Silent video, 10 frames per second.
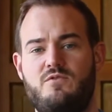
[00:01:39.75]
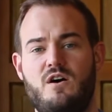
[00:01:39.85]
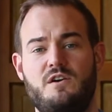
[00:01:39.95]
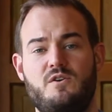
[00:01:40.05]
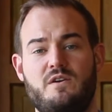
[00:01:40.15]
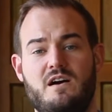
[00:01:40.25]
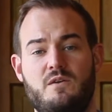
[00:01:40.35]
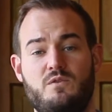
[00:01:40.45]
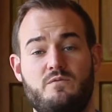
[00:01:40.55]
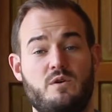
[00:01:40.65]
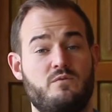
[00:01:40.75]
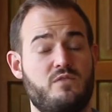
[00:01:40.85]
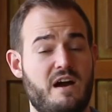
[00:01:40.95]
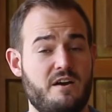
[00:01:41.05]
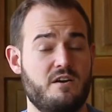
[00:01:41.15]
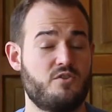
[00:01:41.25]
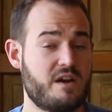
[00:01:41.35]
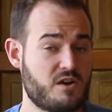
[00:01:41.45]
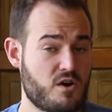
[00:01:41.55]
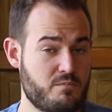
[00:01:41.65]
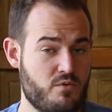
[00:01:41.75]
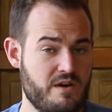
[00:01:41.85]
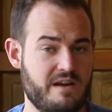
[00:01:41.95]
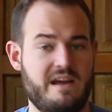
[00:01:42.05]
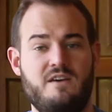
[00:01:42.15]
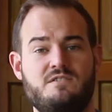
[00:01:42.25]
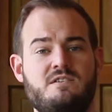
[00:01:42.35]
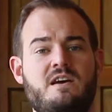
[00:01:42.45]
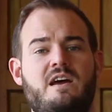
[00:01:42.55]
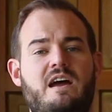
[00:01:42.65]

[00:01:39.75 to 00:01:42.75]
fraud going on with frequent flyer and credit card point accounts,